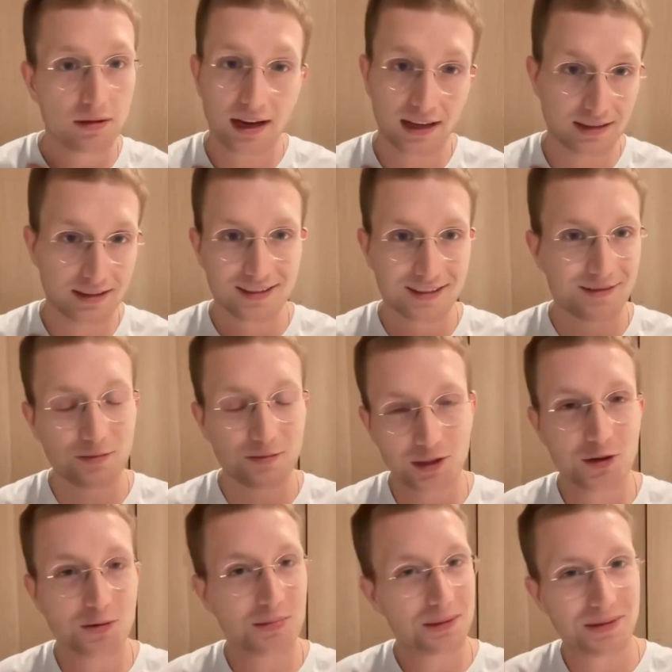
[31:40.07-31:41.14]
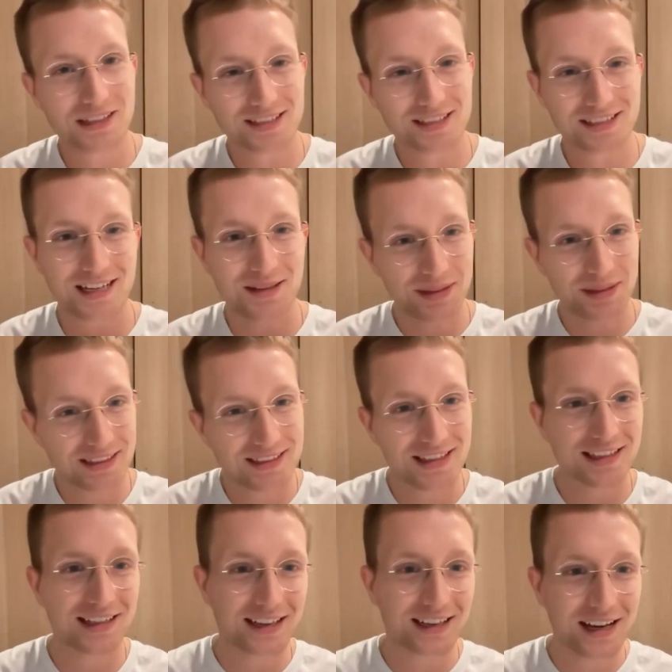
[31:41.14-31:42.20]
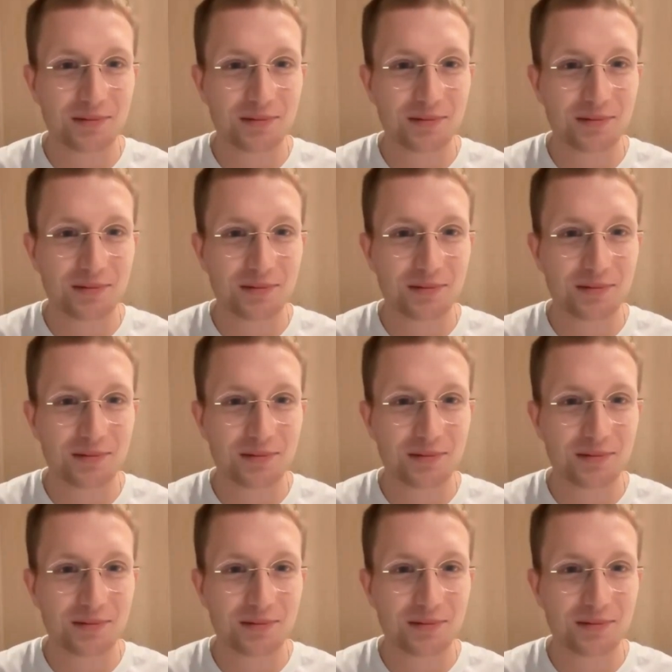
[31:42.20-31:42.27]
as would normally be sustainability,